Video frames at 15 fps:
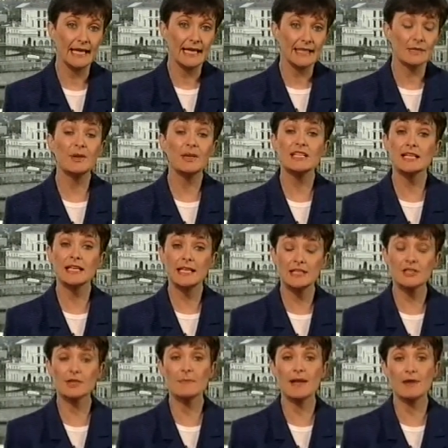The PD
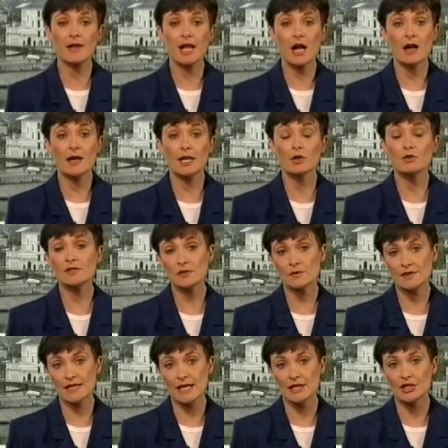leader, Mary Harney, also
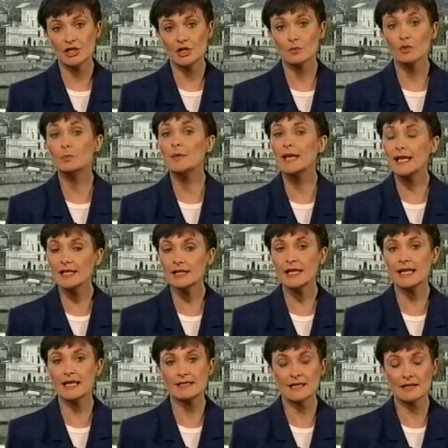said she would
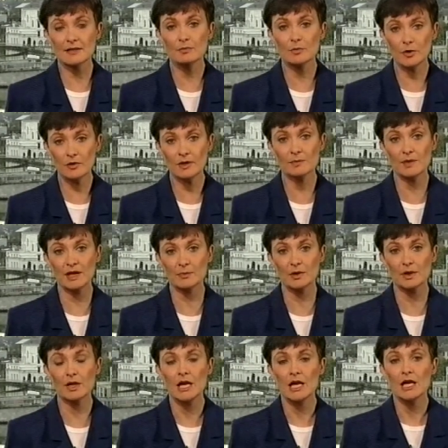penalise unemployed
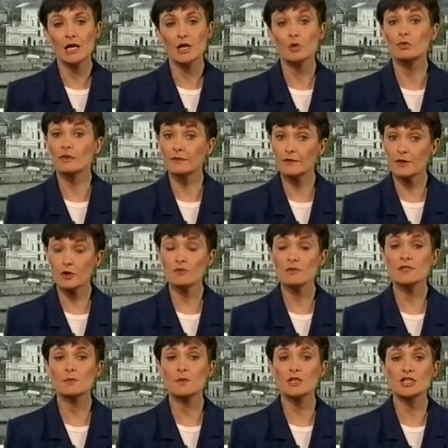people who
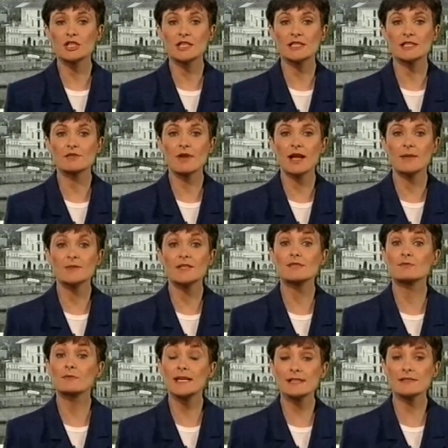refuse what she described as
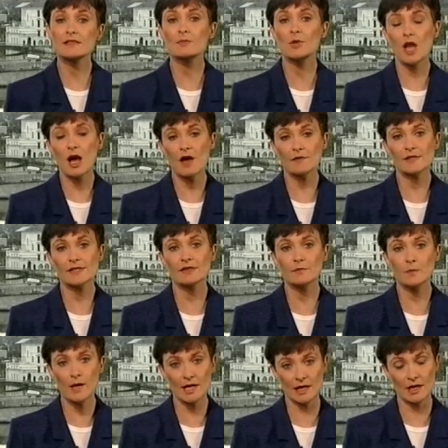reasonable offers of
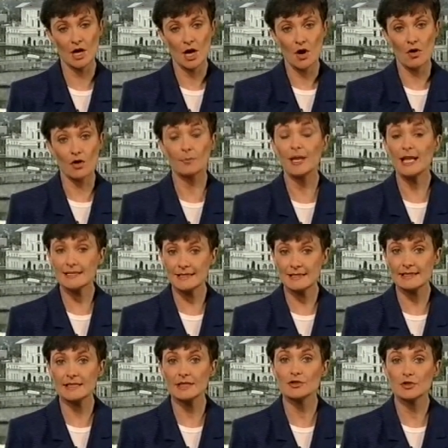work or
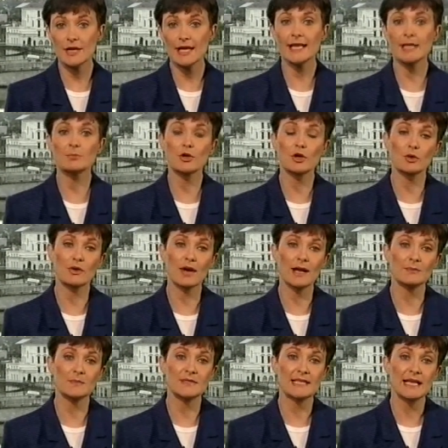places on training
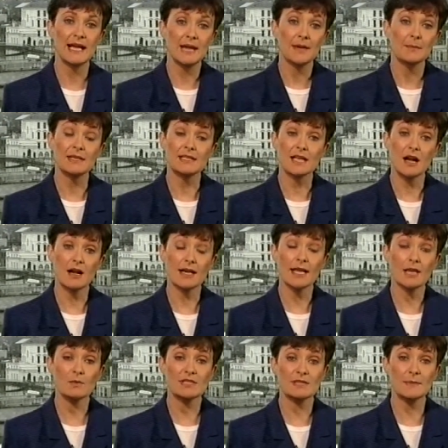programmes. Ms
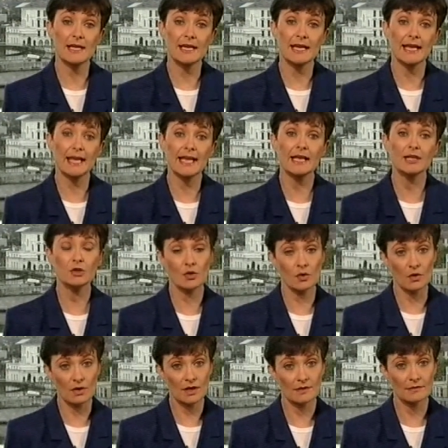Harney was speaking in
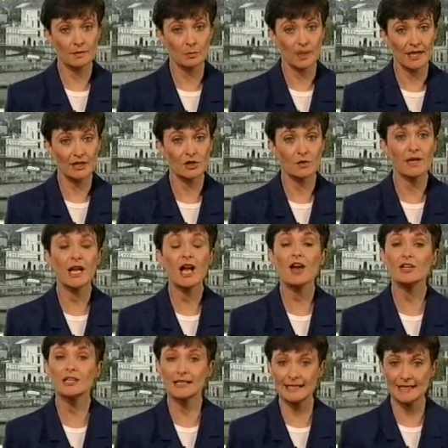Cork from where Tony
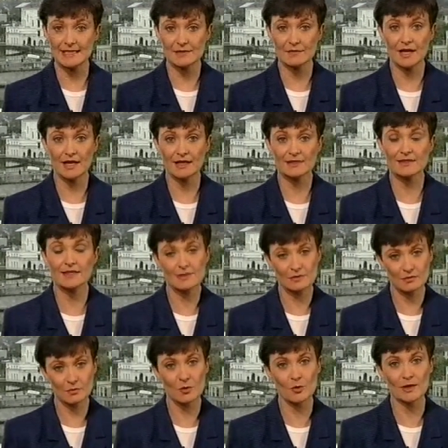Connolly has filed this
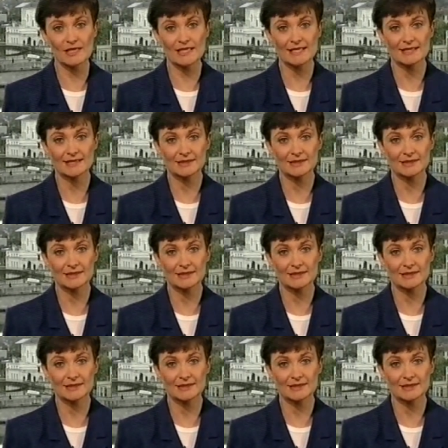report.